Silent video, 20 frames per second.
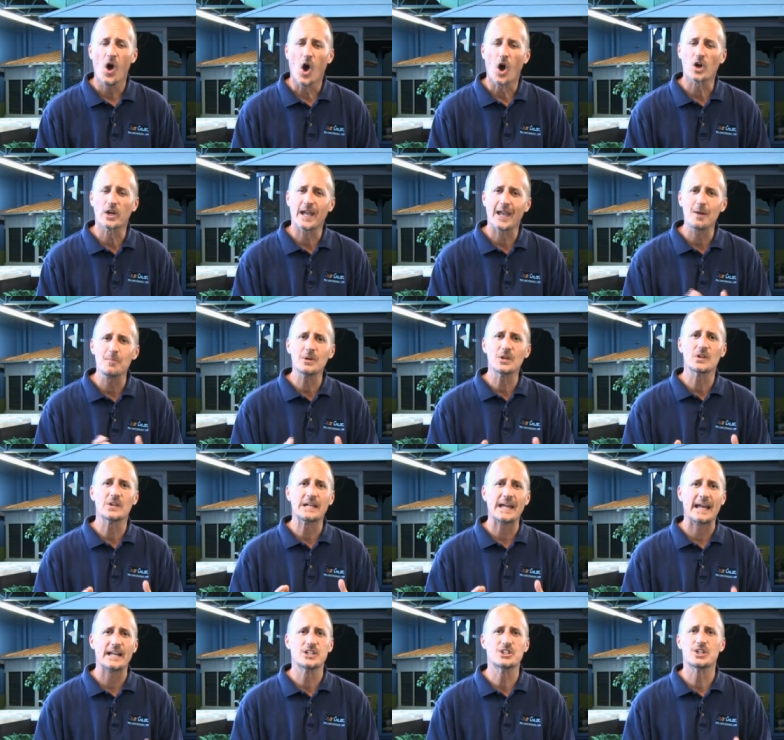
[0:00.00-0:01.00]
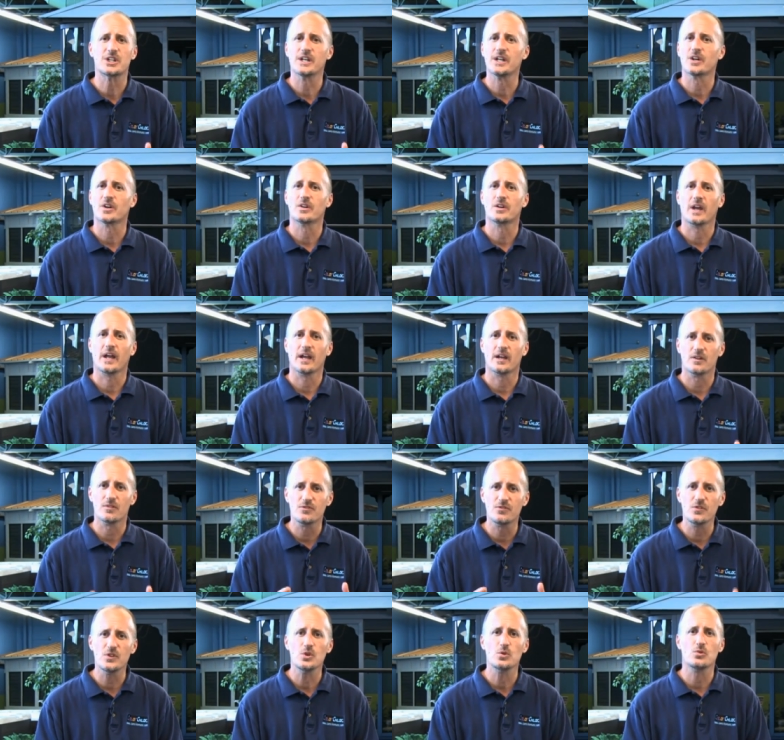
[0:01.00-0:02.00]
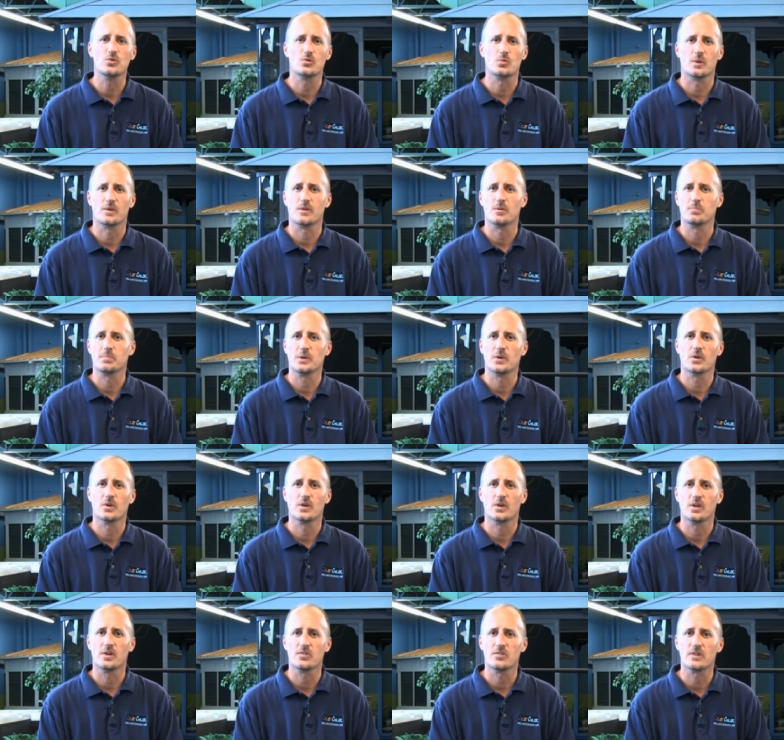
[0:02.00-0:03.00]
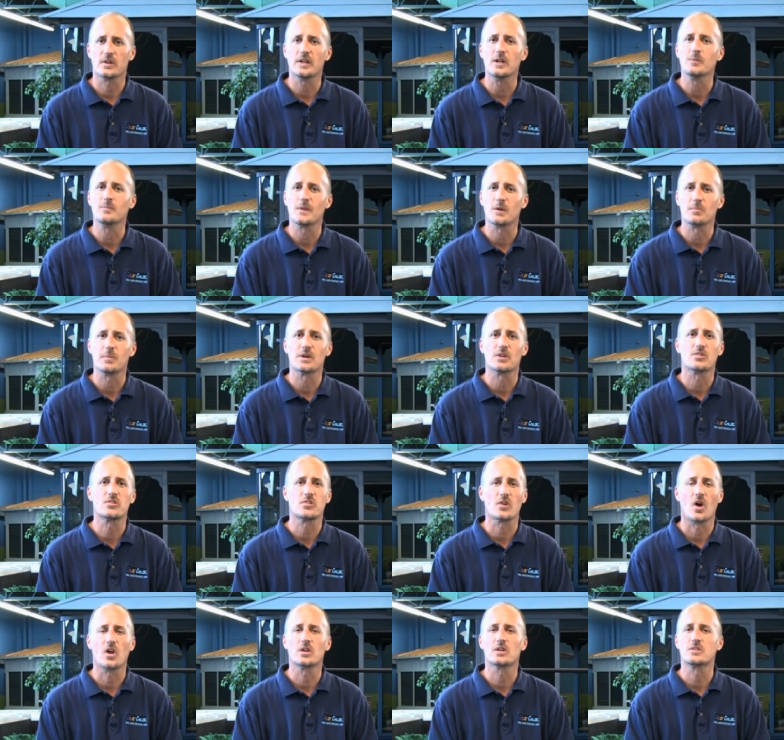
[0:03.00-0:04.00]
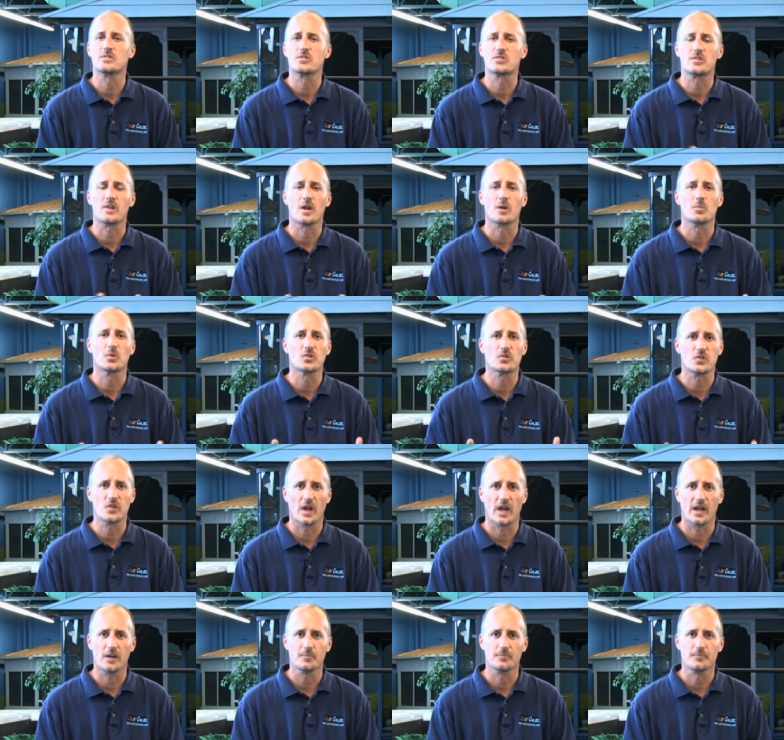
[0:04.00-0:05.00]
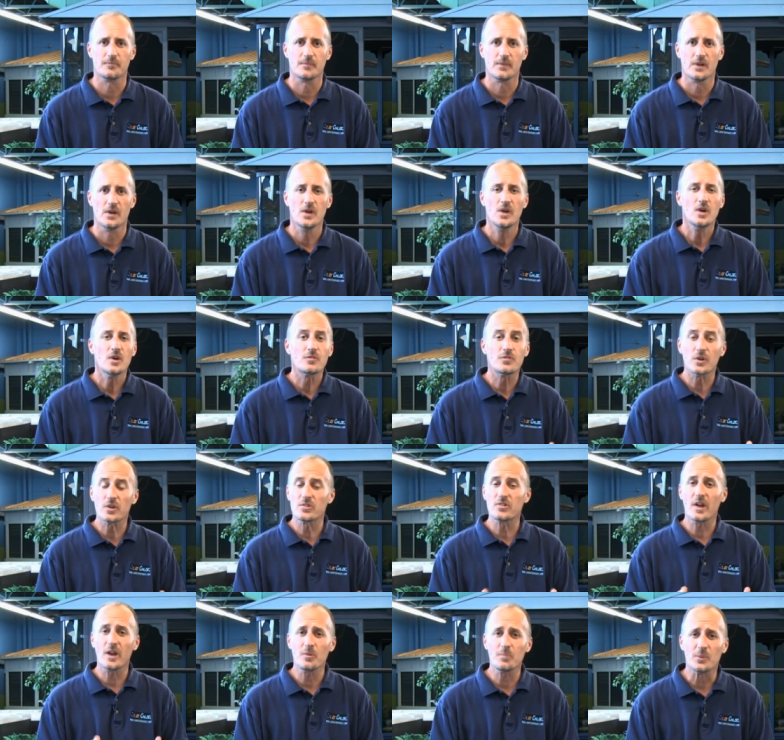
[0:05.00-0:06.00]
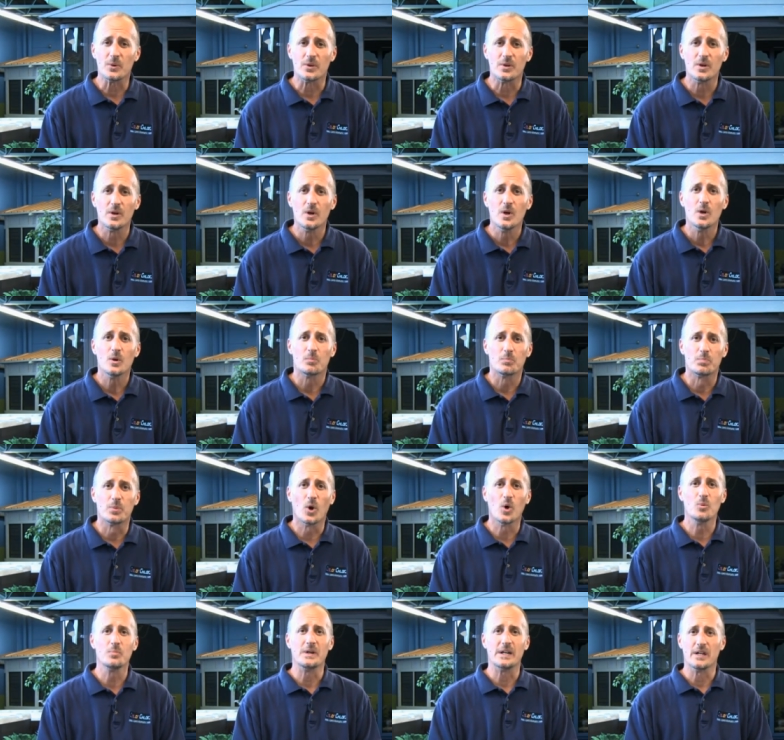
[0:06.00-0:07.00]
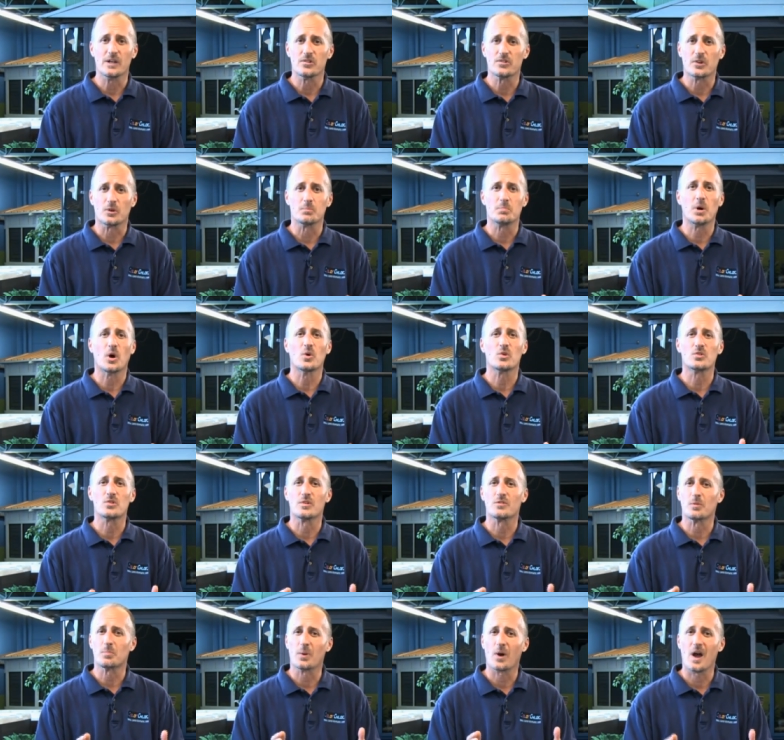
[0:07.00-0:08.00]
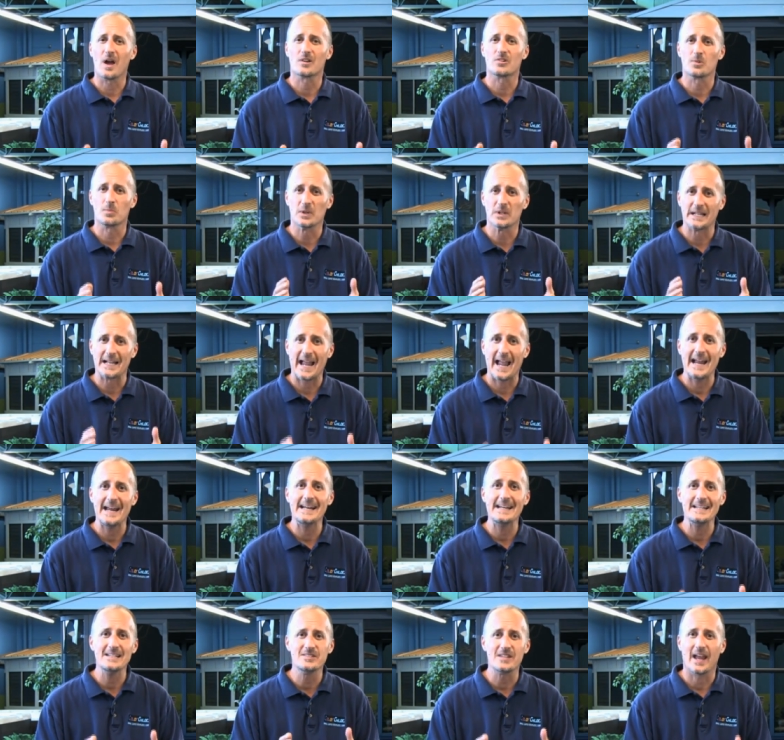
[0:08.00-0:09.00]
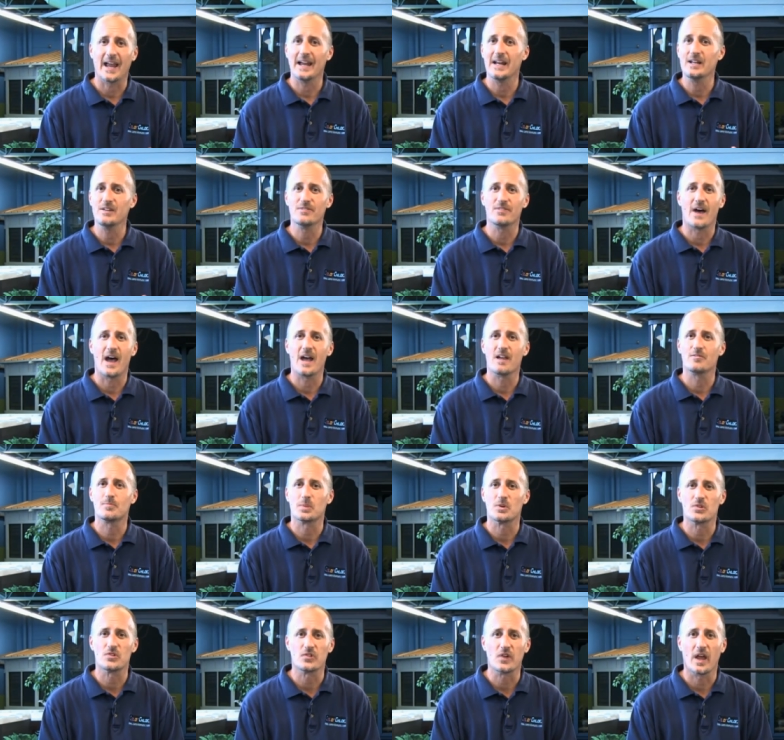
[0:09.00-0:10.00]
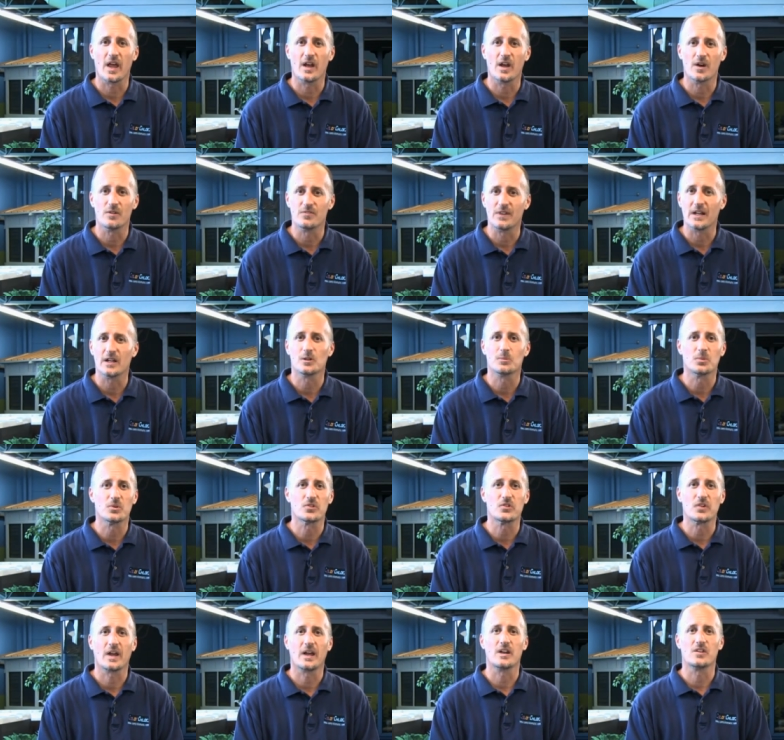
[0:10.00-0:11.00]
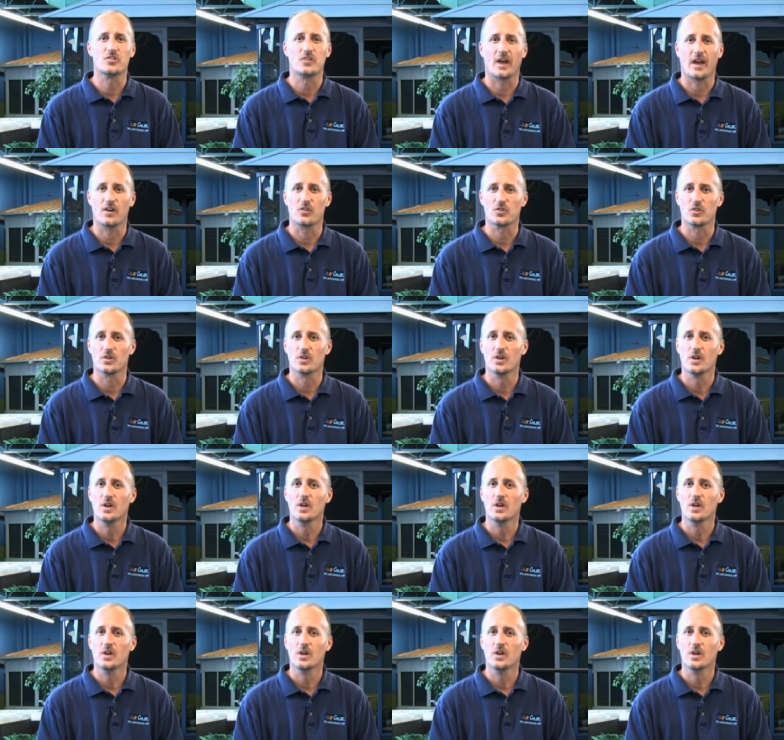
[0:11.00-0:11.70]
are chemically engineered and infused with impurities to keep them in a solid and stable state. For example, bromine is composed of approximately 80 to 85% available sanitizer,